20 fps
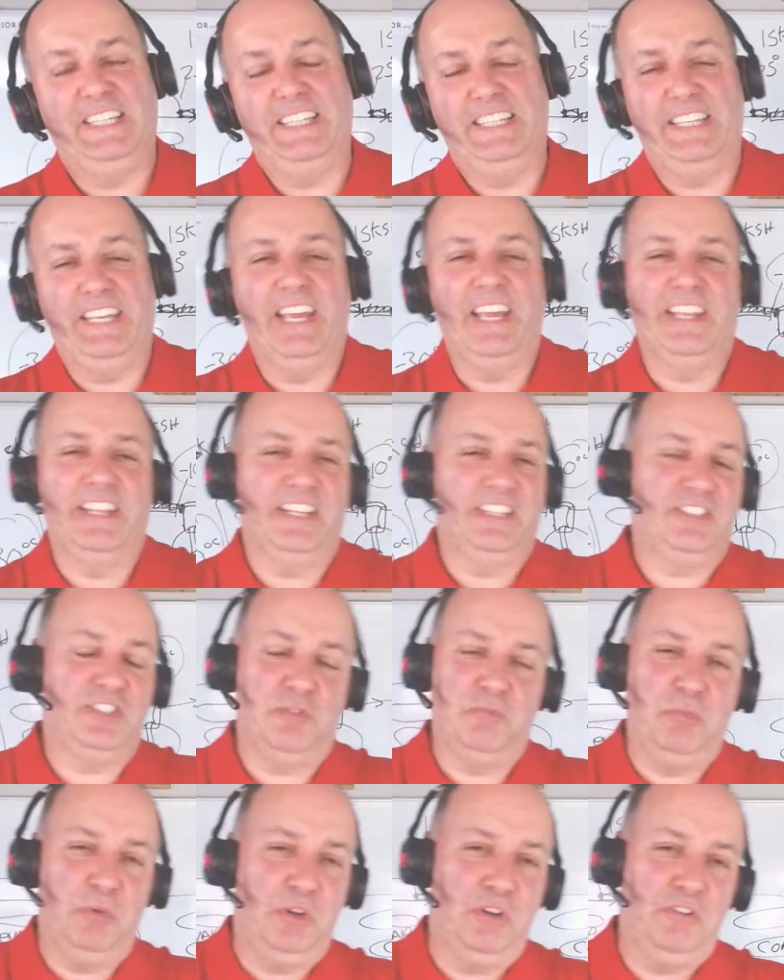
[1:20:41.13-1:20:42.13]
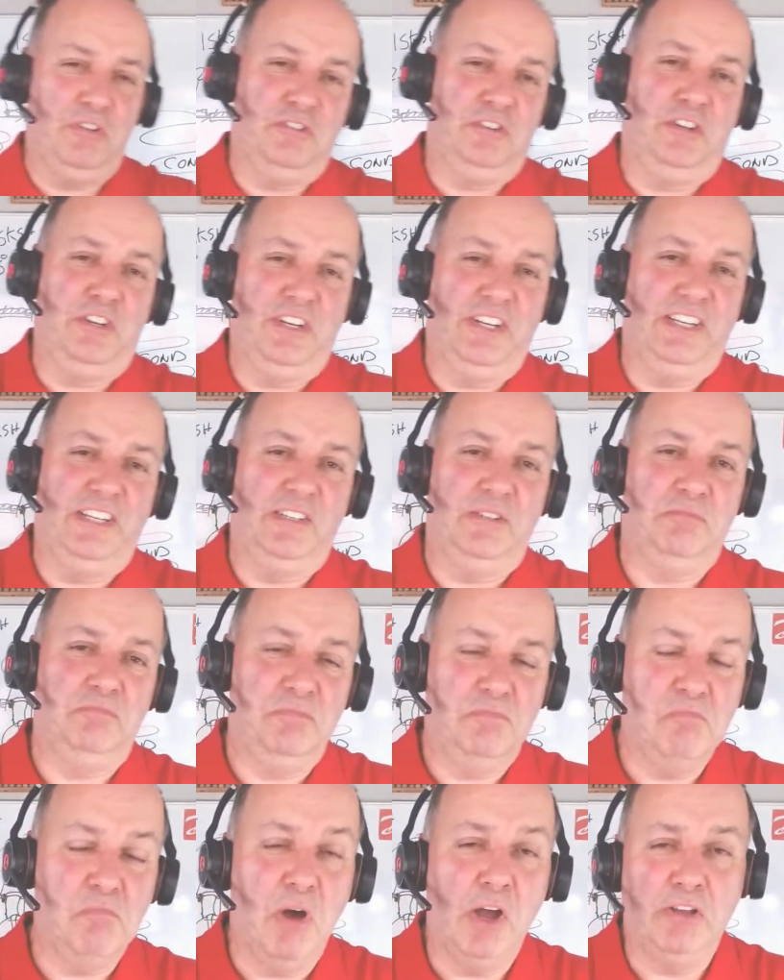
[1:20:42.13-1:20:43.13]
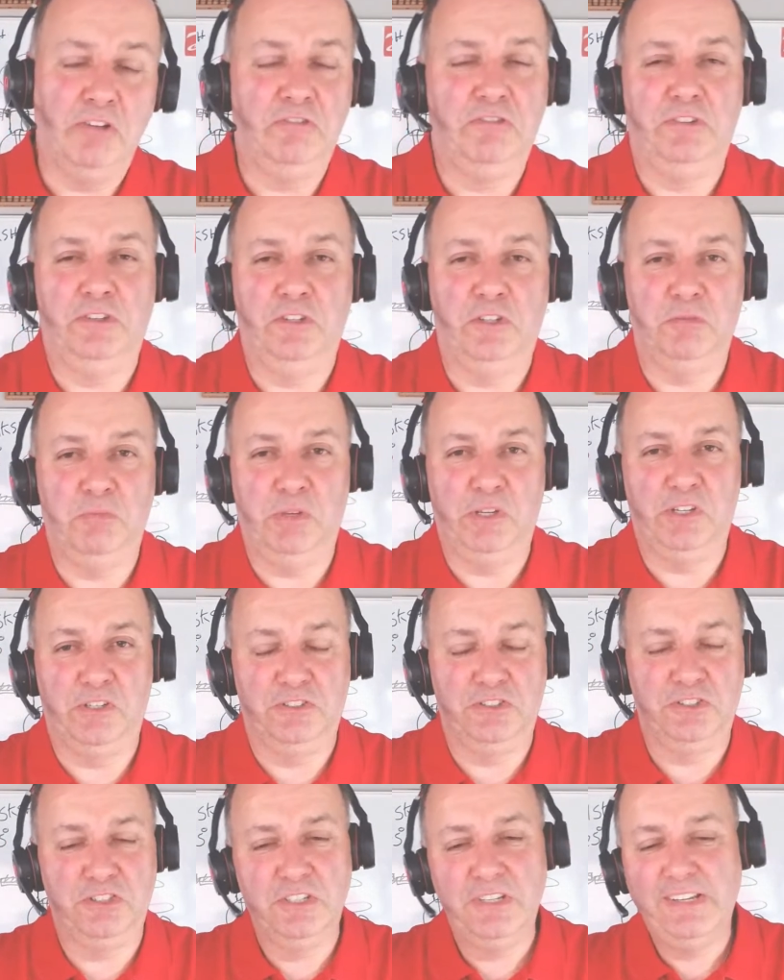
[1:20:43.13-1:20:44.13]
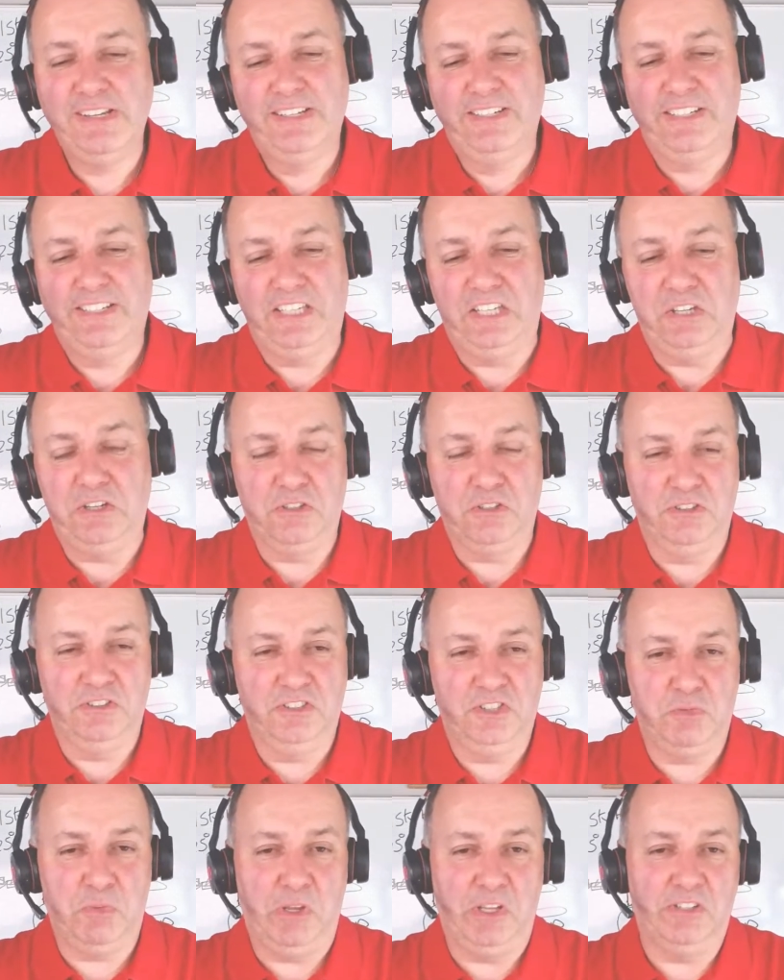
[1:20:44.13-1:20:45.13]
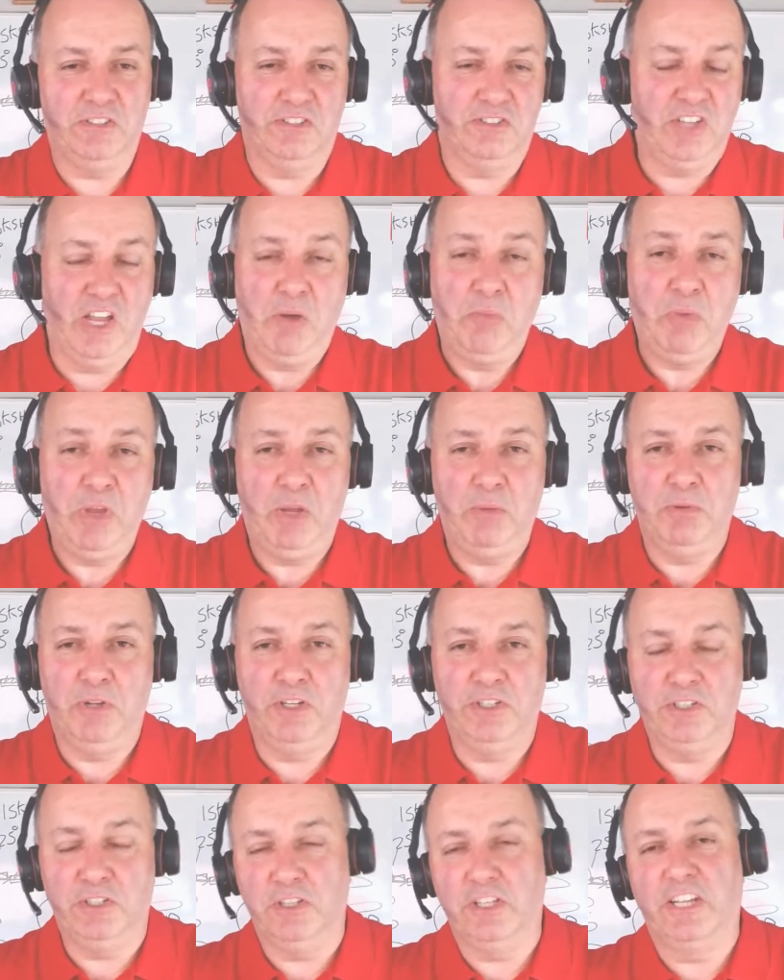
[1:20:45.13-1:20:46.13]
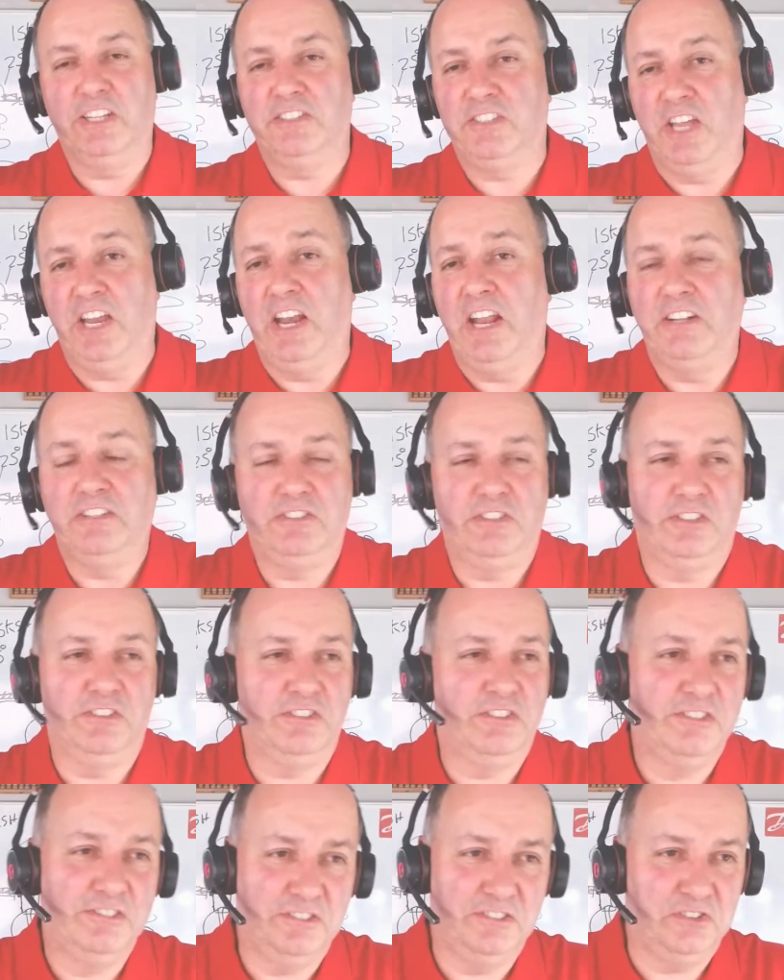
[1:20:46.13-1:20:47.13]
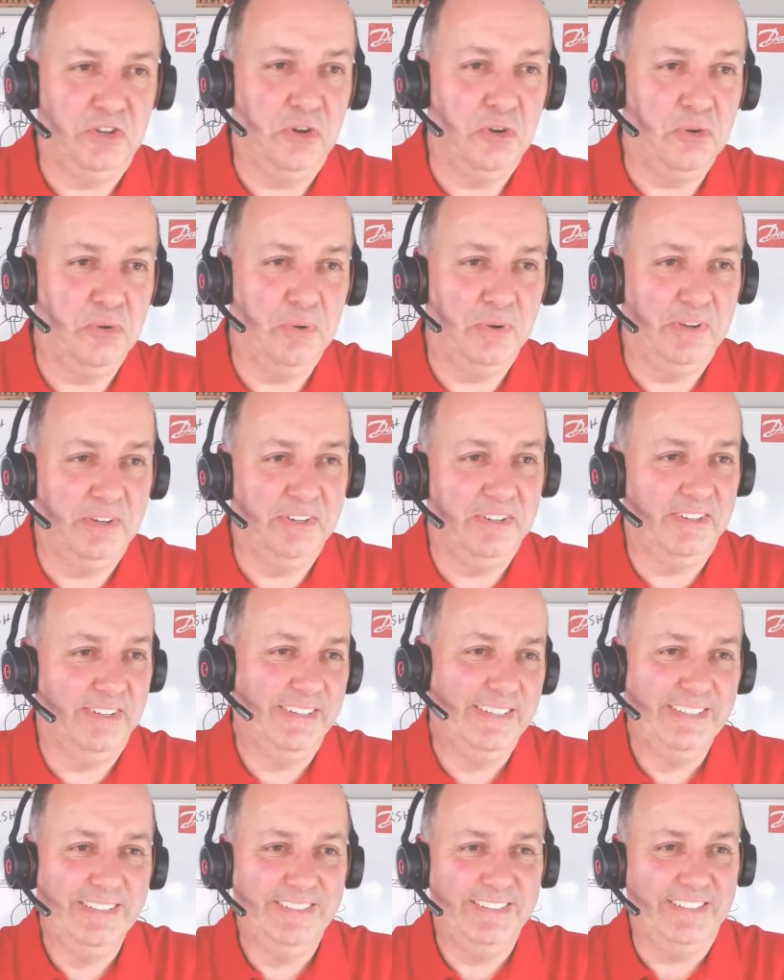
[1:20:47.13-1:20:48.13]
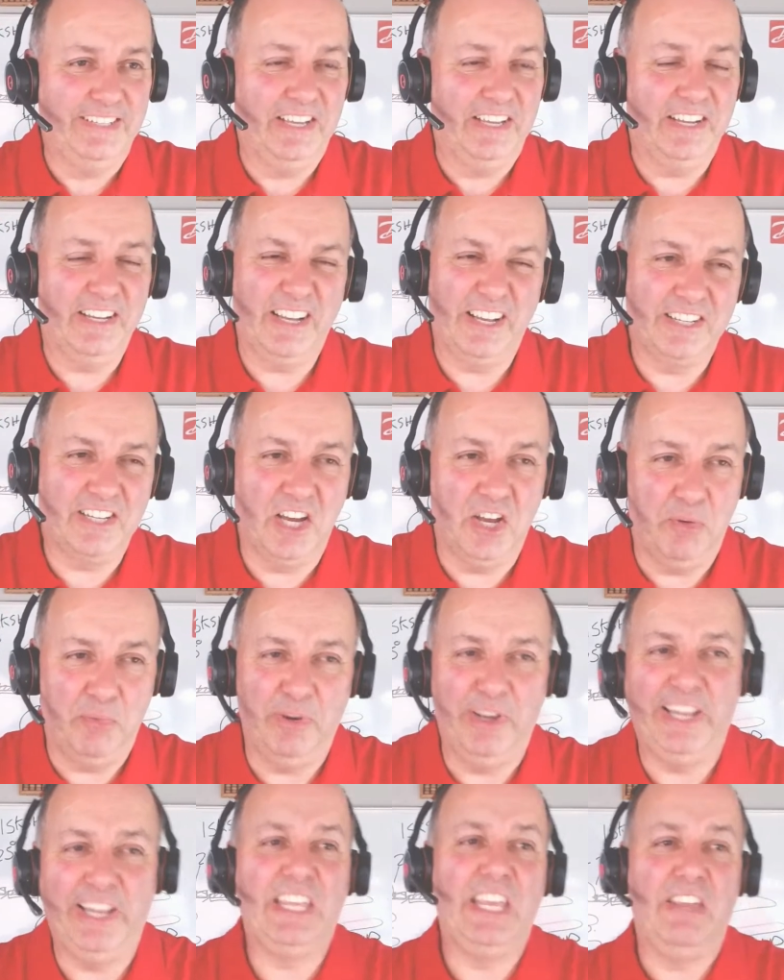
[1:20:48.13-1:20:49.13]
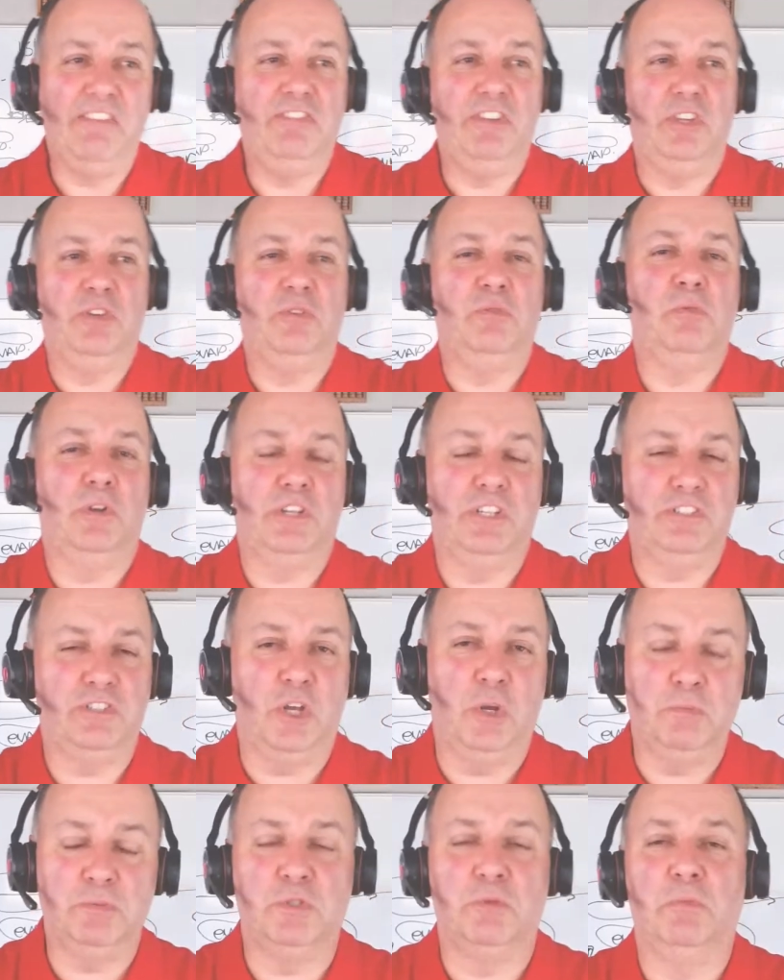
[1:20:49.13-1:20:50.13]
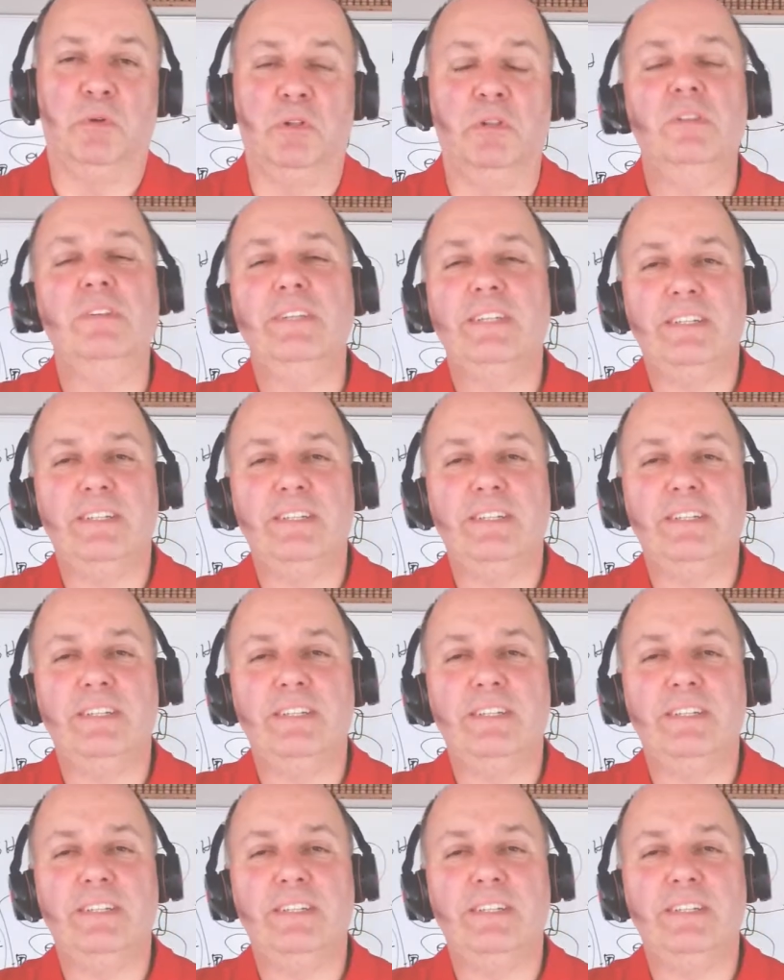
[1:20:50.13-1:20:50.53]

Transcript: that's a bit of a minefield, because you can speak to 10 people and you'll get 10 answers. So I can't really give you what is optimal.